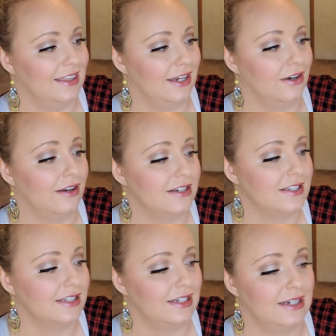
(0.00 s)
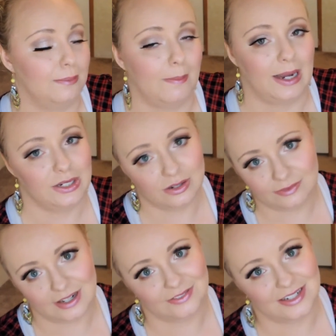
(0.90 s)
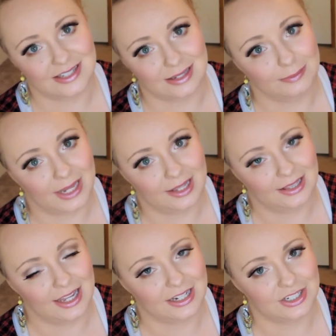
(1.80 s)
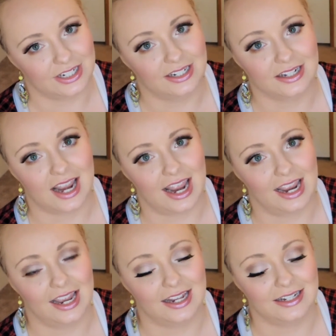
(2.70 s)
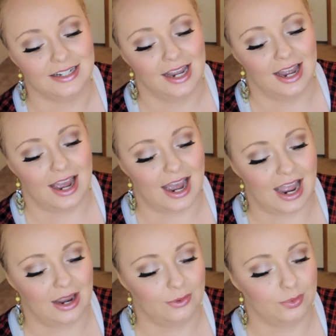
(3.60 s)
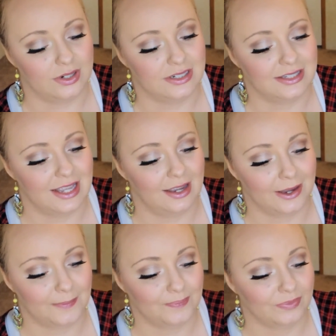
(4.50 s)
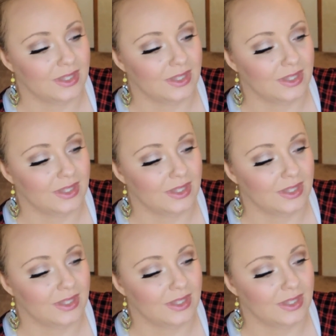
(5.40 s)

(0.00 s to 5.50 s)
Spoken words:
They are honestly my new favorites in my collection, and I would say